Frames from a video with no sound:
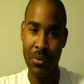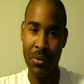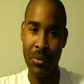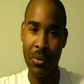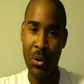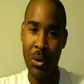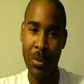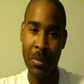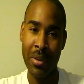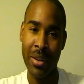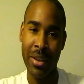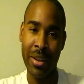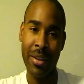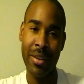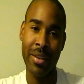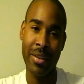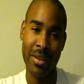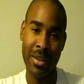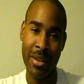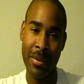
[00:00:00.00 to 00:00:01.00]

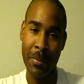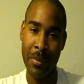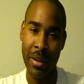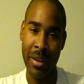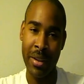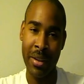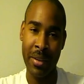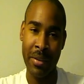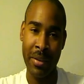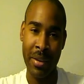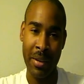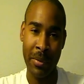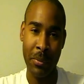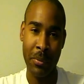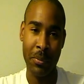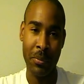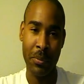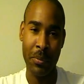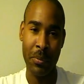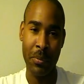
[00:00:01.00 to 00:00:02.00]
normally somebody that
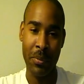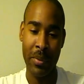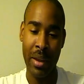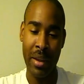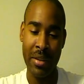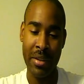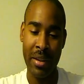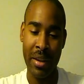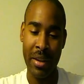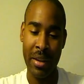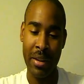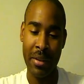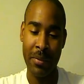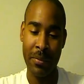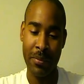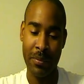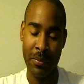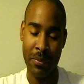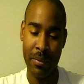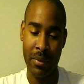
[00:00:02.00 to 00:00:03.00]
that's like
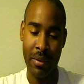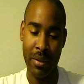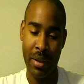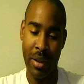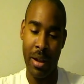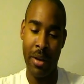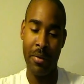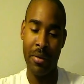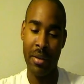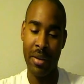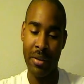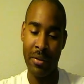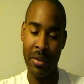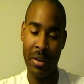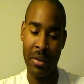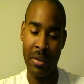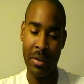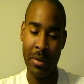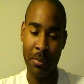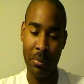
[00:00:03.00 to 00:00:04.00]
I think of
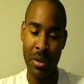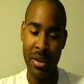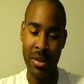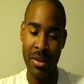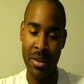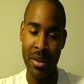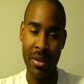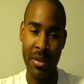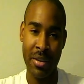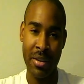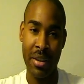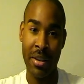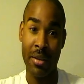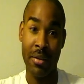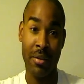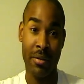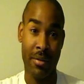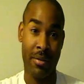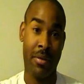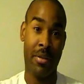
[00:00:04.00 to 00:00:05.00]
like a president as like
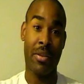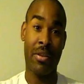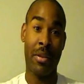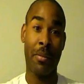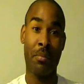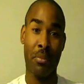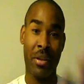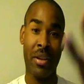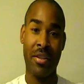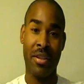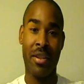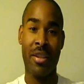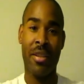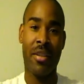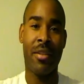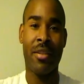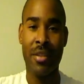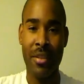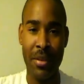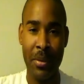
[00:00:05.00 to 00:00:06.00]
the president.